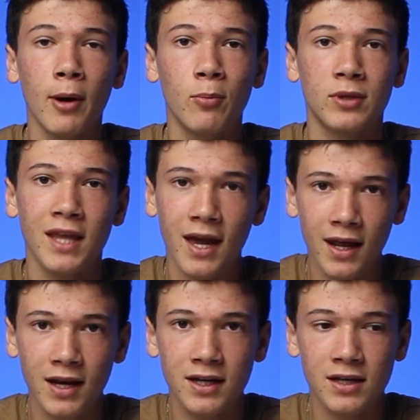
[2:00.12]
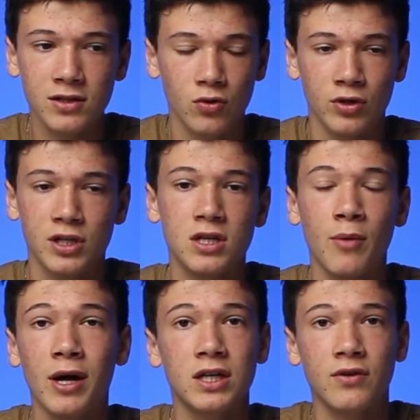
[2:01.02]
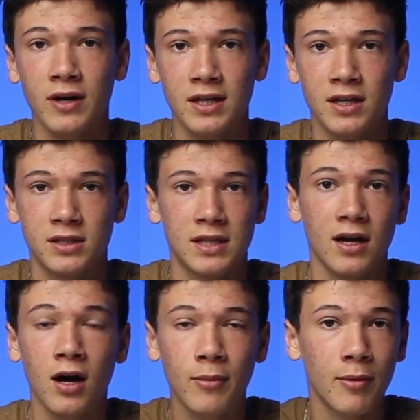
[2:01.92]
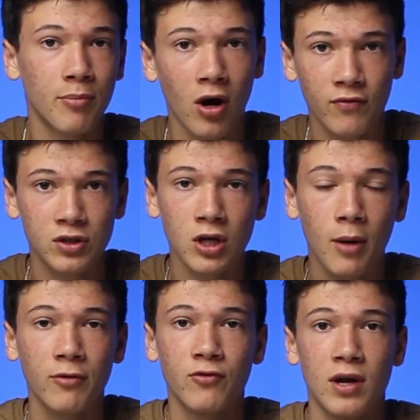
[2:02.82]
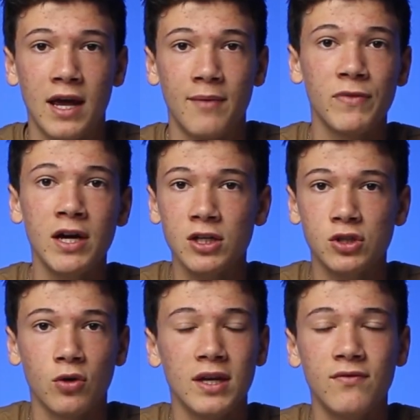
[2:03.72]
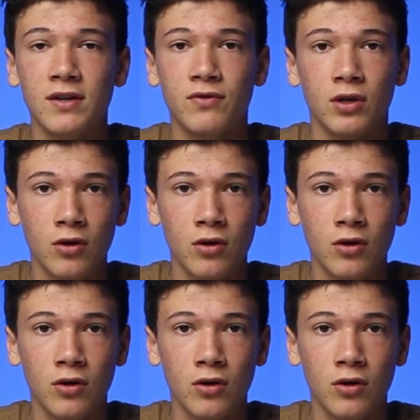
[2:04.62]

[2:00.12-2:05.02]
up with 10 ideas or just a bunch of ideas that come up off the top of your head. So even if they're